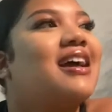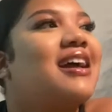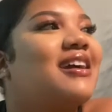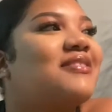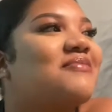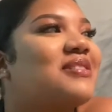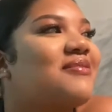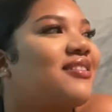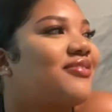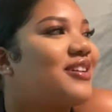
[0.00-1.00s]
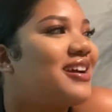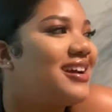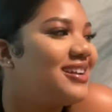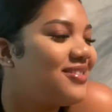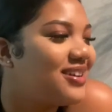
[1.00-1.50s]
And me and my
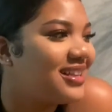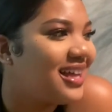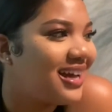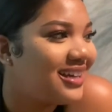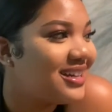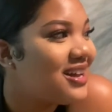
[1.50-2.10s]
friend were like,